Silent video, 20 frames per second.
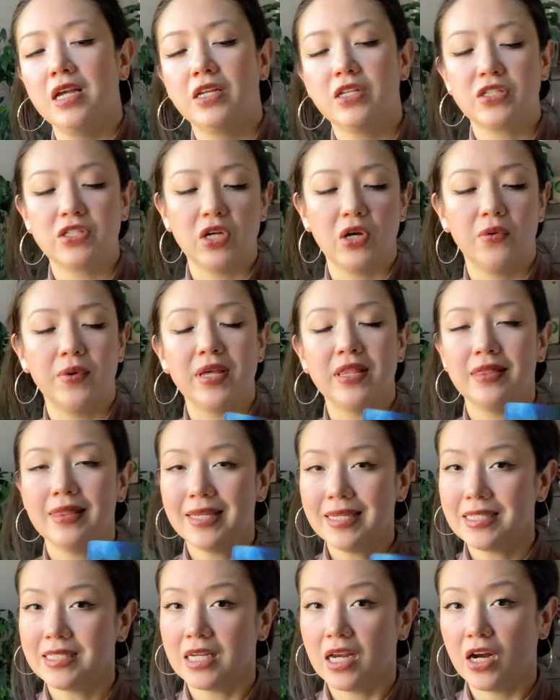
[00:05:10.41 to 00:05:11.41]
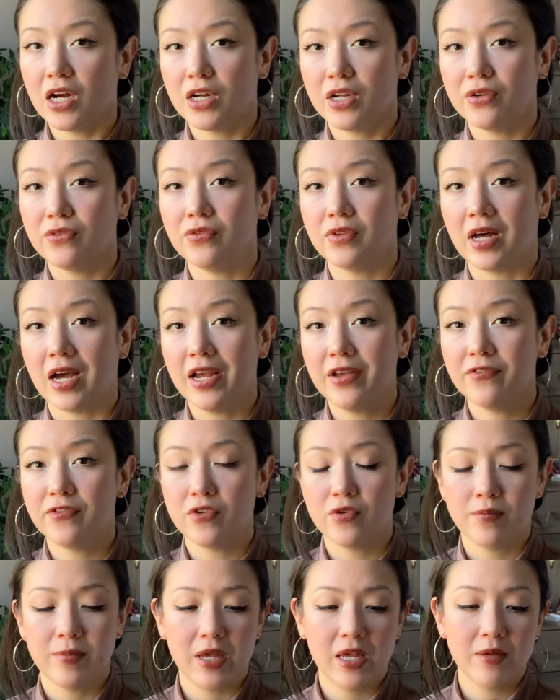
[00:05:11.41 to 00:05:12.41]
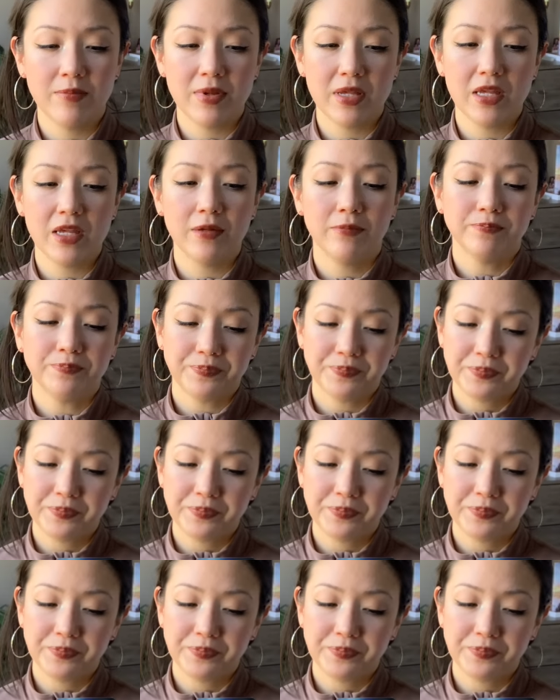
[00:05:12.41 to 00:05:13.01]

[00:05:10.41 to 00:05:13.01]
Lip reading: So in this area of life, you may be